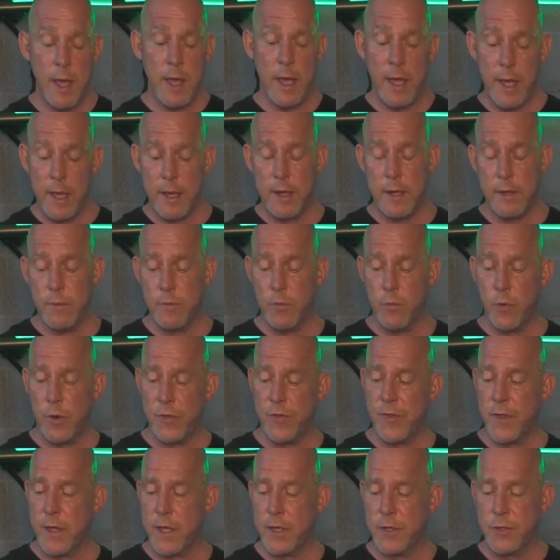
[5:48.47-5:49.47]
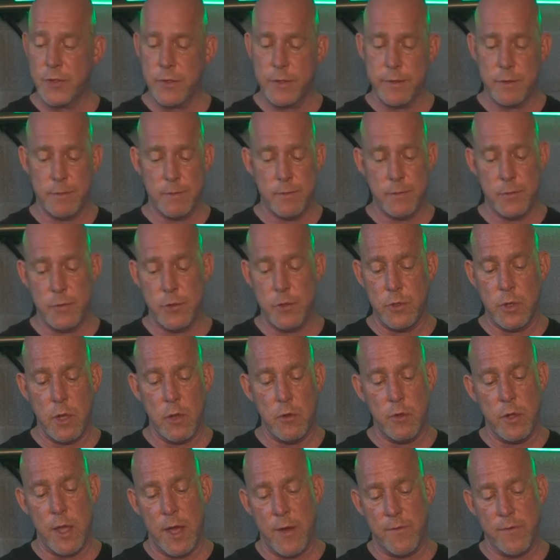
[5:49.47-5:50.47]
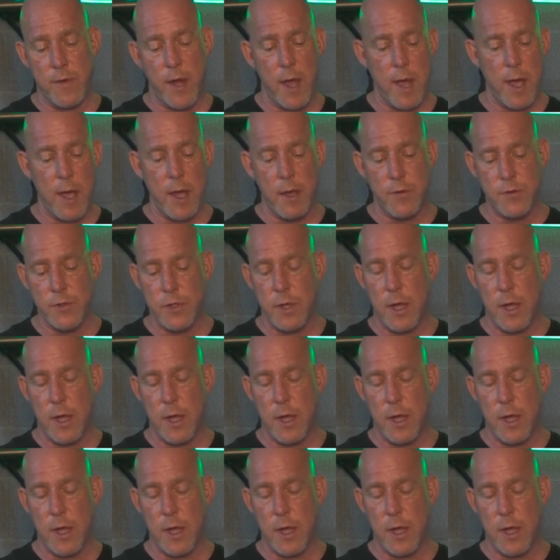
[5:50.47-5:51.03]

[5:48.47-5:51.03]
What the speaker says: And with this, you know, you have knives,